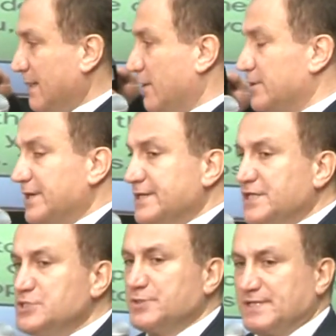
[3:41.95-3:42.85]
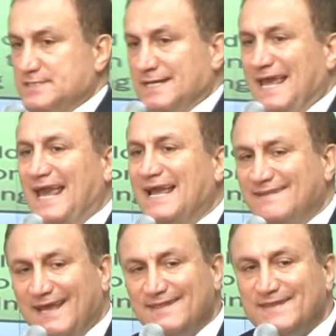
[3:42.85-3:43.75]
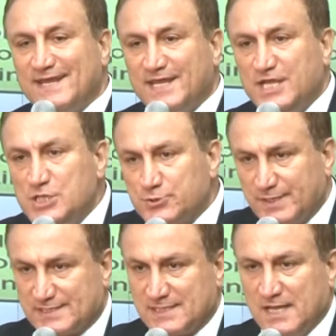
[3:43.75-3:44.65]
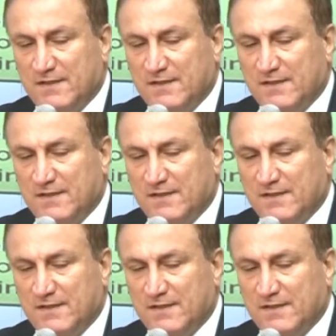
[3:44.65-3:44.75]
organ injuries, head and neck injuries.